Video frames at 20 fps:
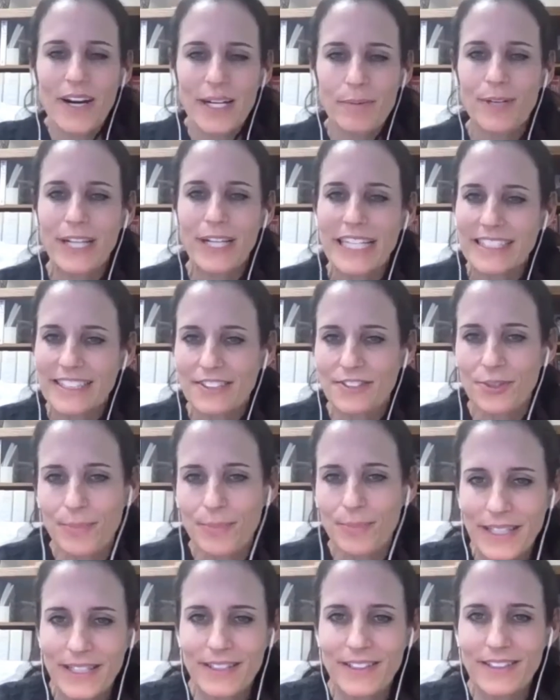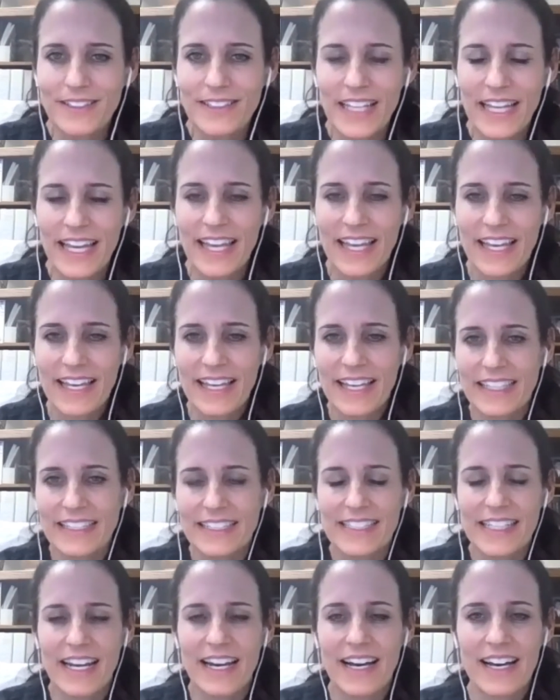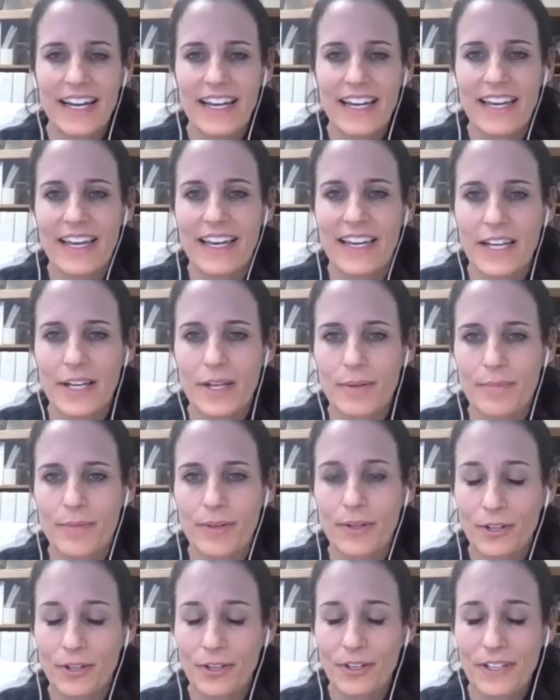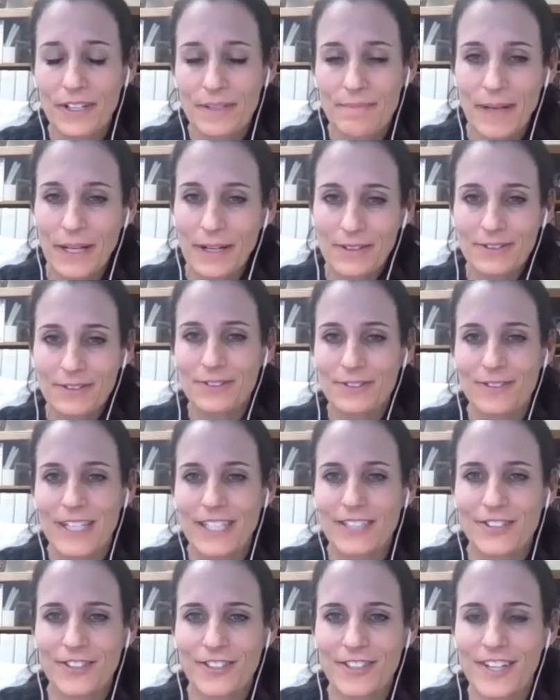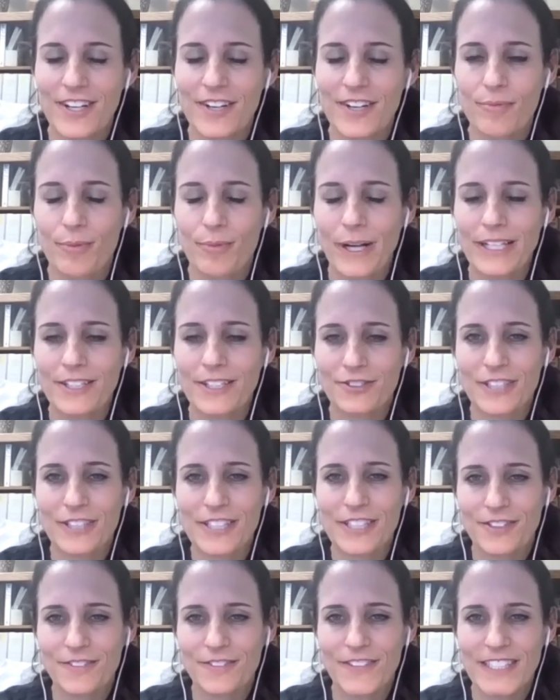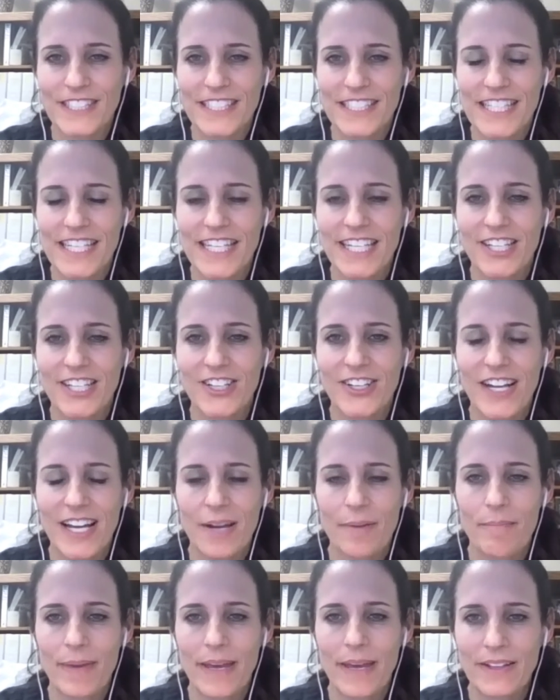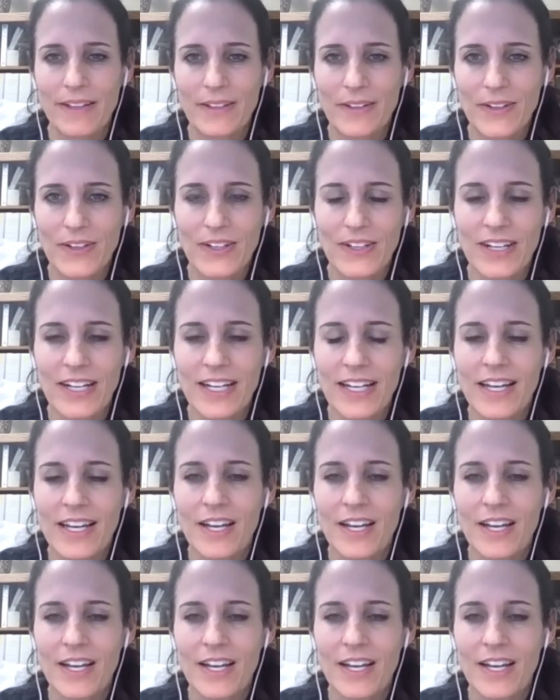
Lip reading: I'm Randi Dubiel, and I am the current medical director of brain injury services here at Baylor